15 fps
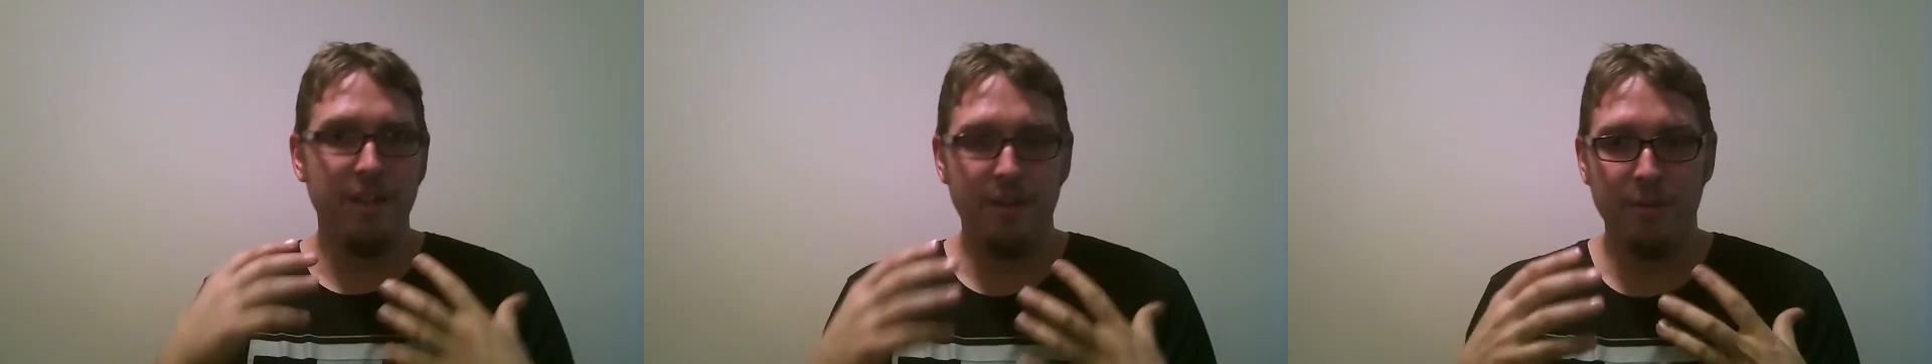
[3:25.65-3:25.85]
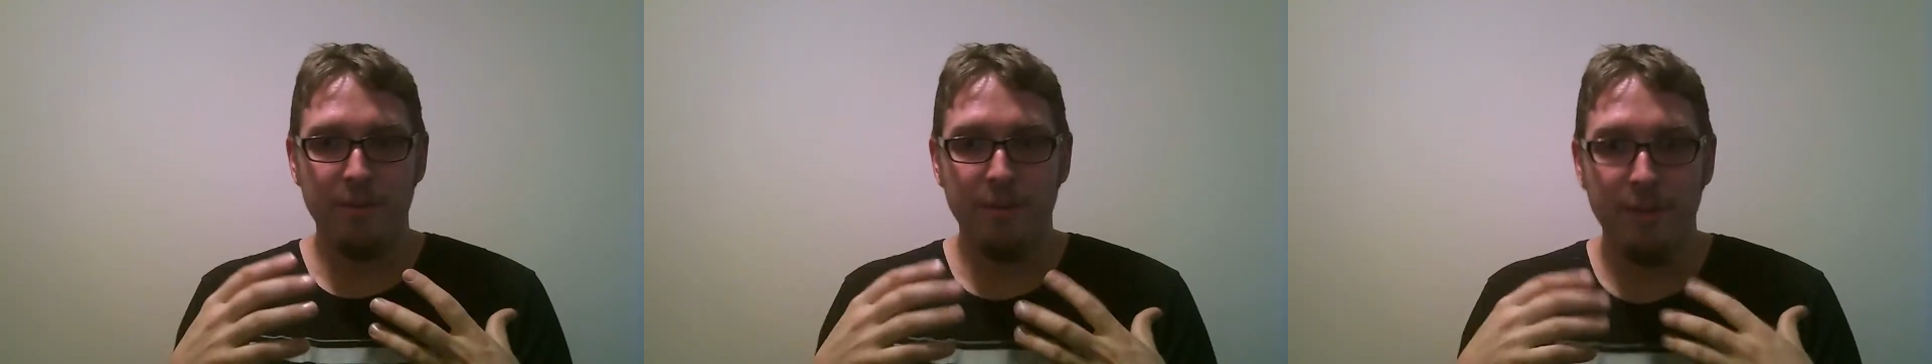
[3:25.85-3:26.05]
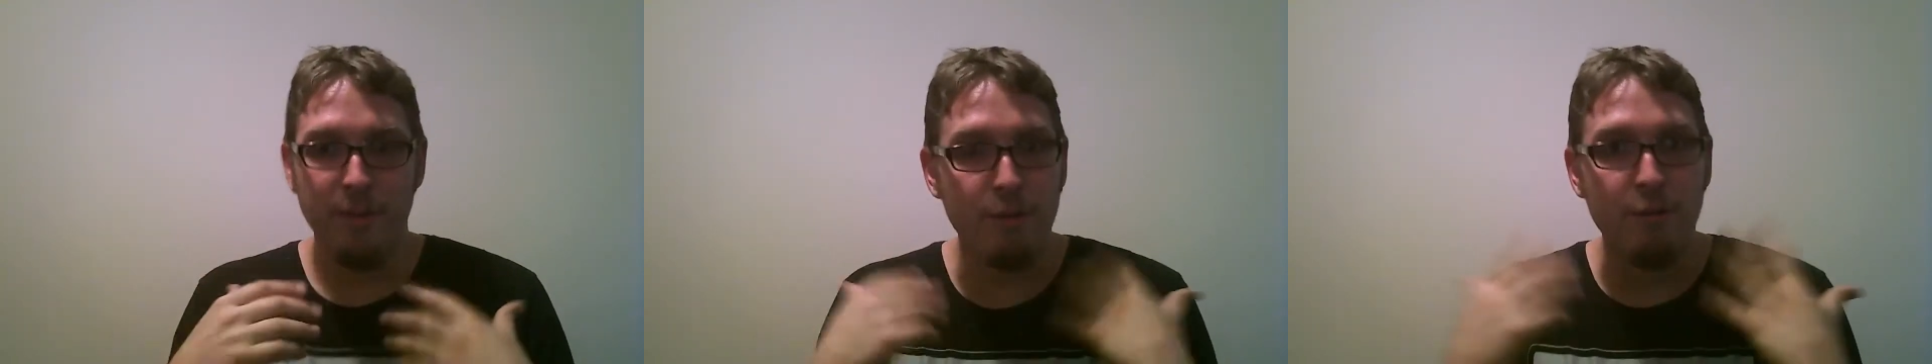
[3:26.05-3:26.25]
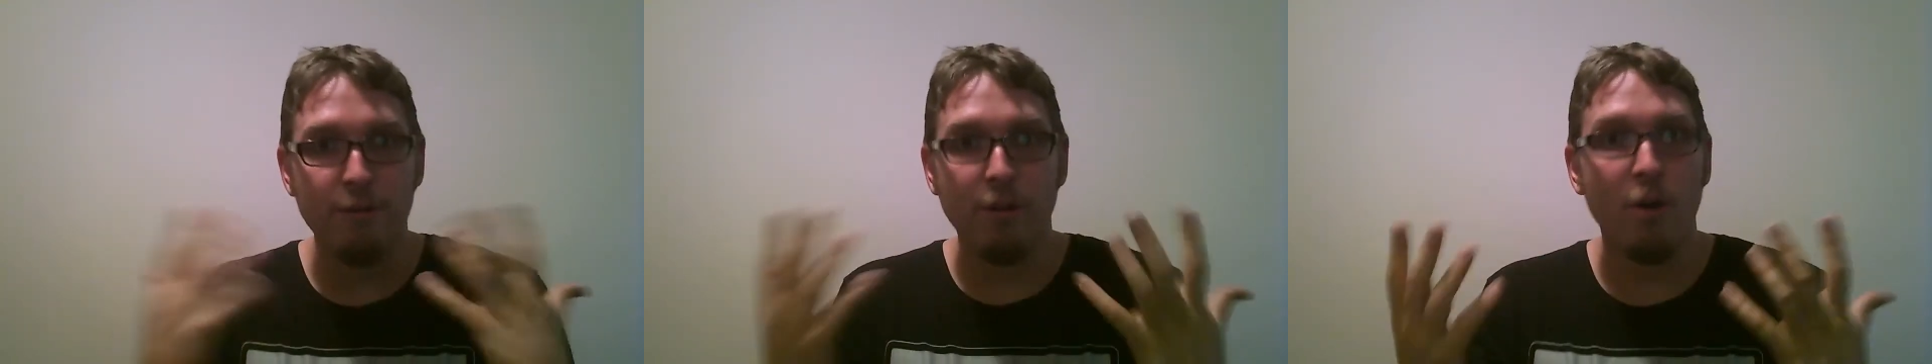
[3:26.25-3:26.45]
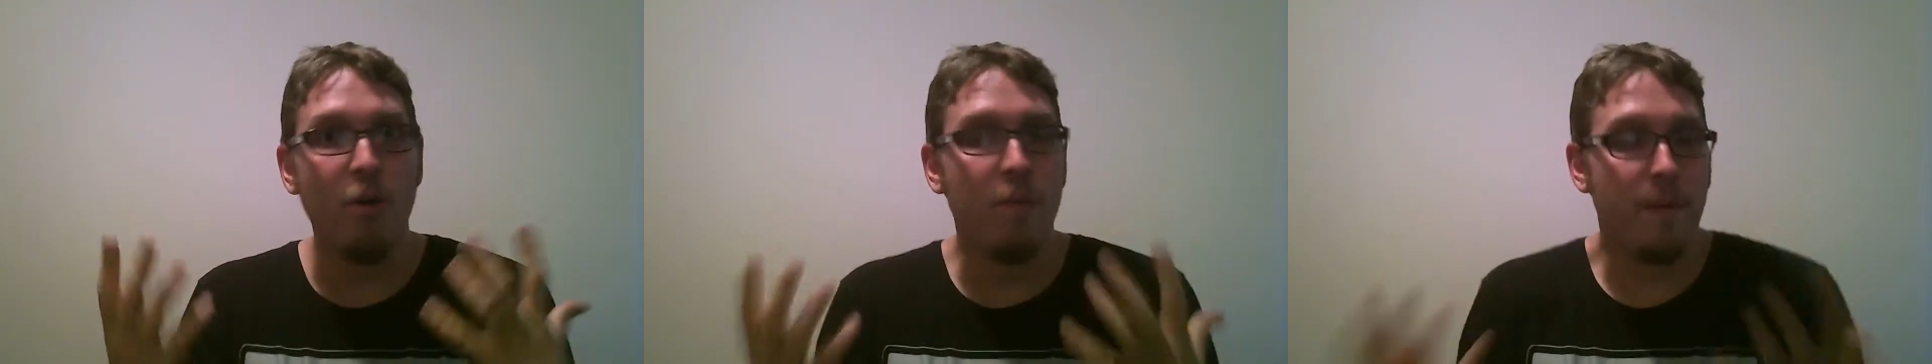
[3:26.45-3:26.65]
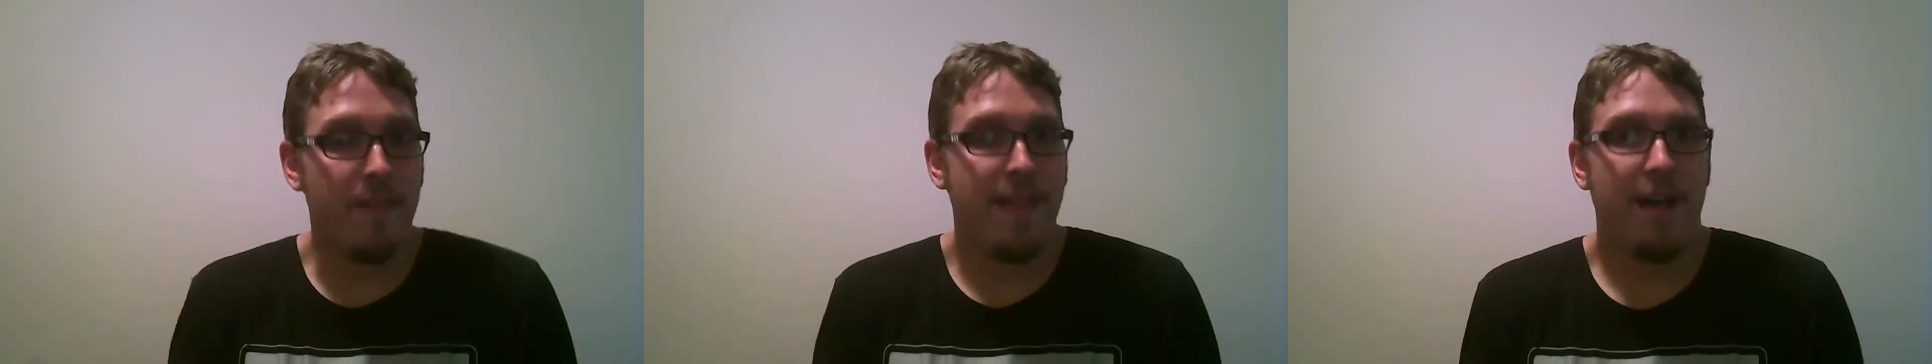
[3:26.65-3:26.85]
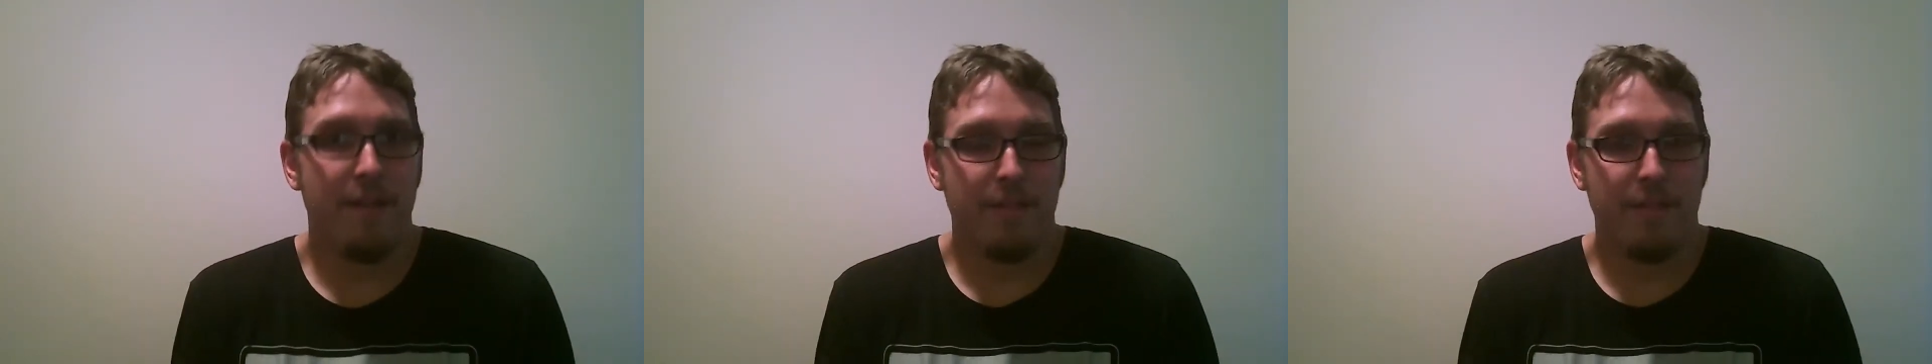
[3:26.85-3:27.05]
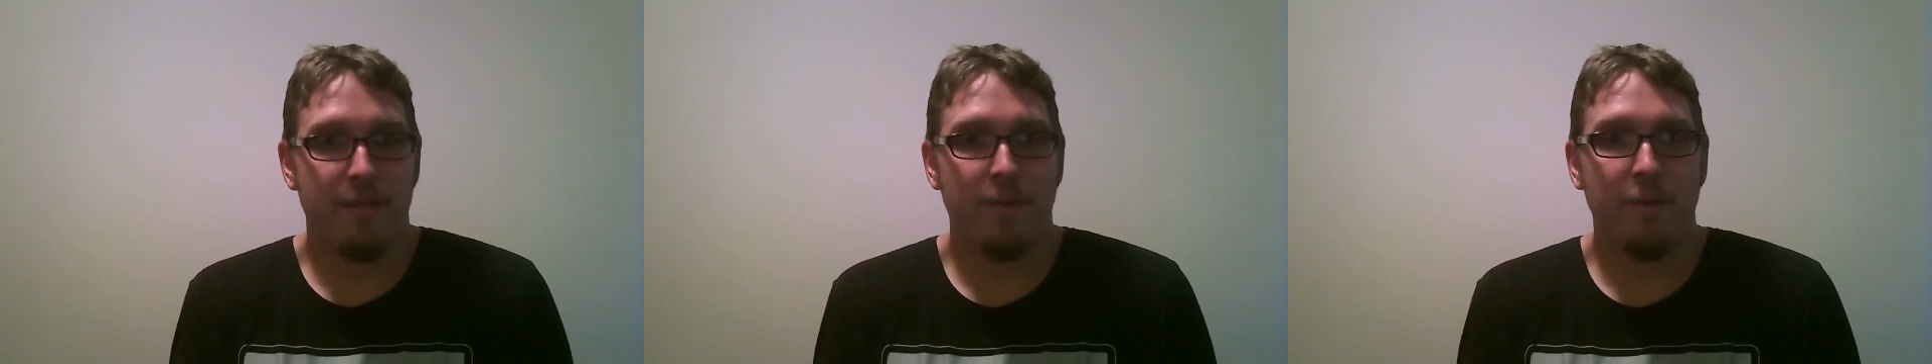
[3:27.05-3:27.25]
you grow
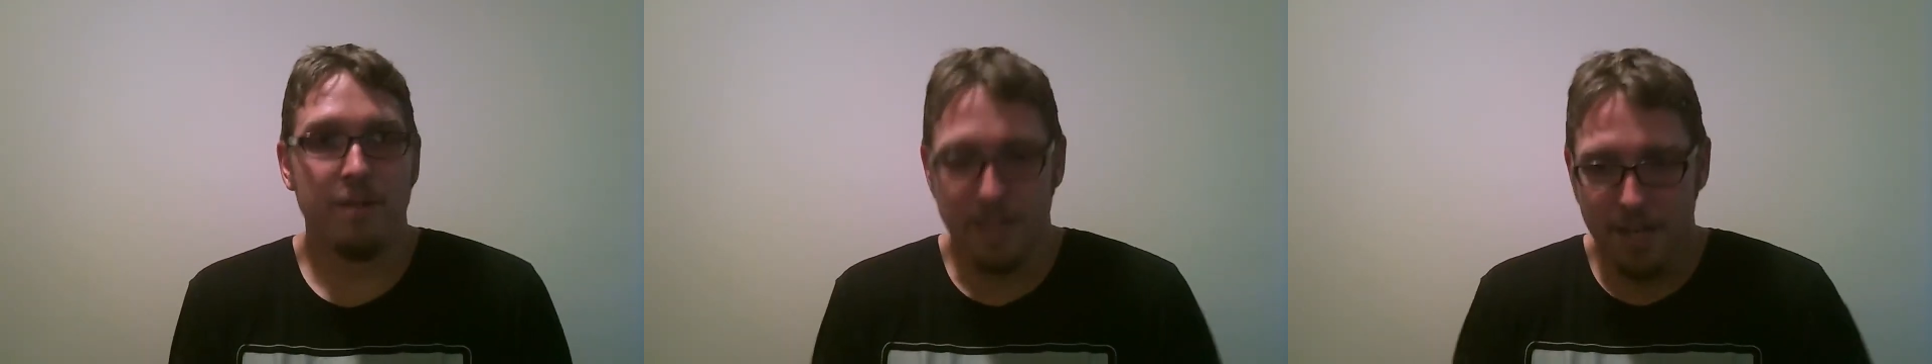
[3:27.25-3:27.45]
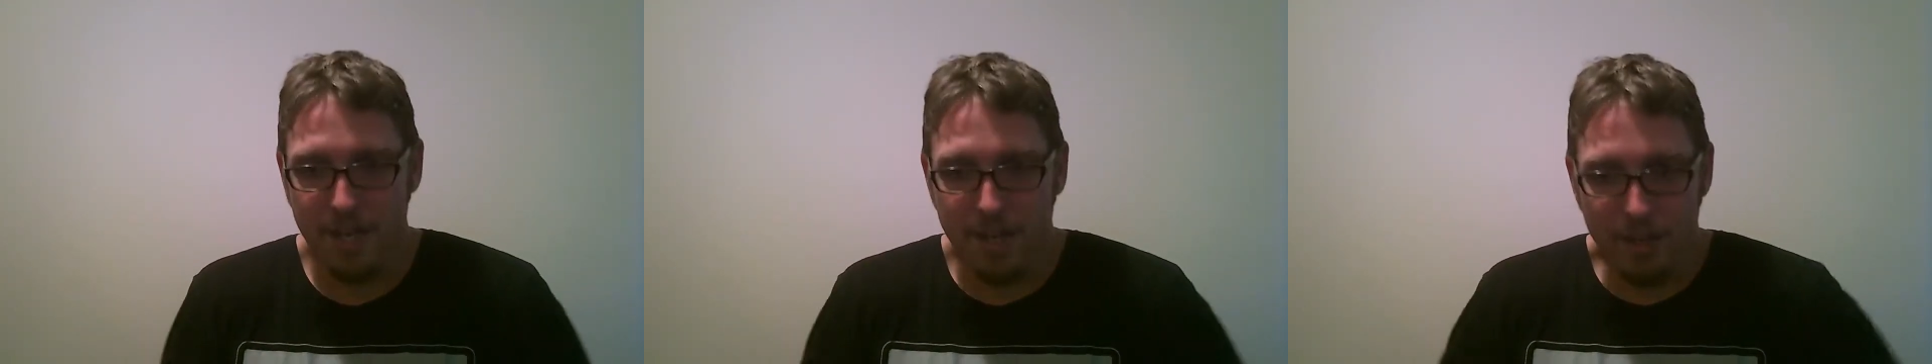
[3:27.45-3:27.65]
without thought.